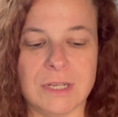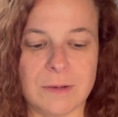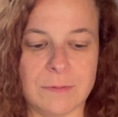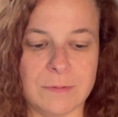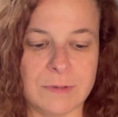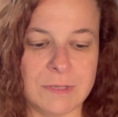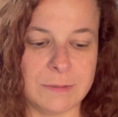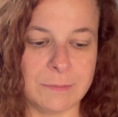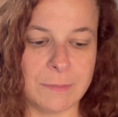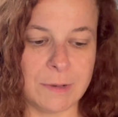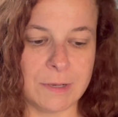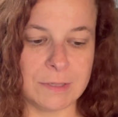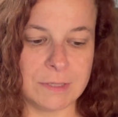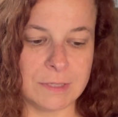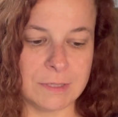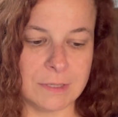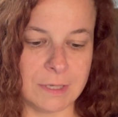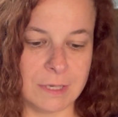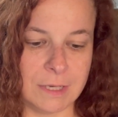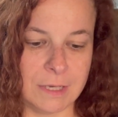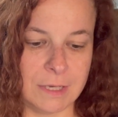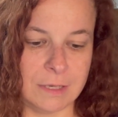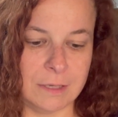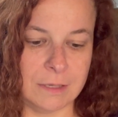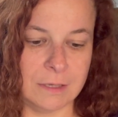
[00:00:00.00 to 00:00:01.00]
It was
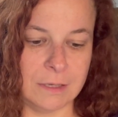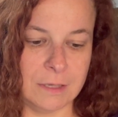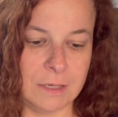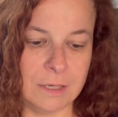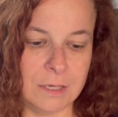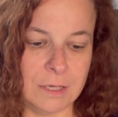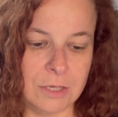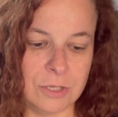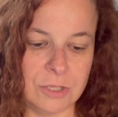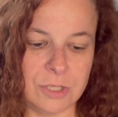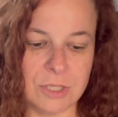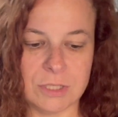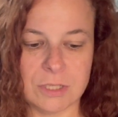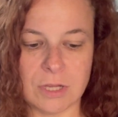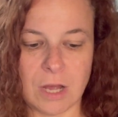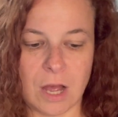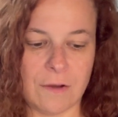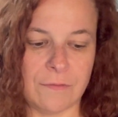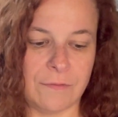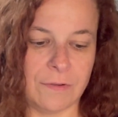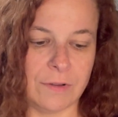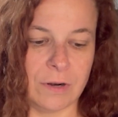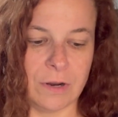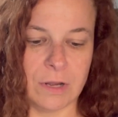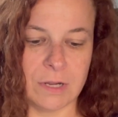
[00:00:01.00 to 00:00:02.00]
mostly just
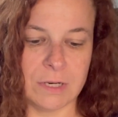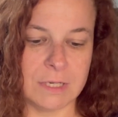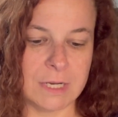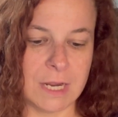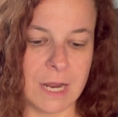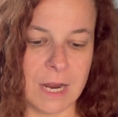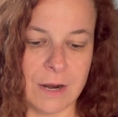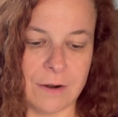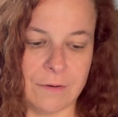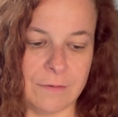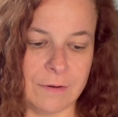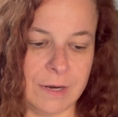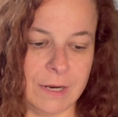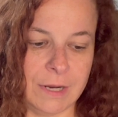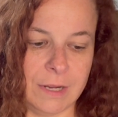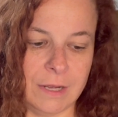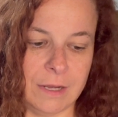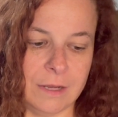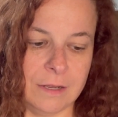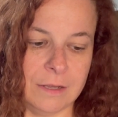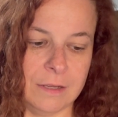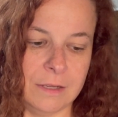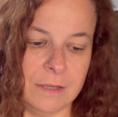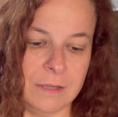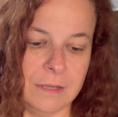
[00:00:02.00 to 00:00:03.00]
off and on
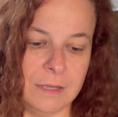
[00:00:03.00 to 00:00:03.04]
diarrhea.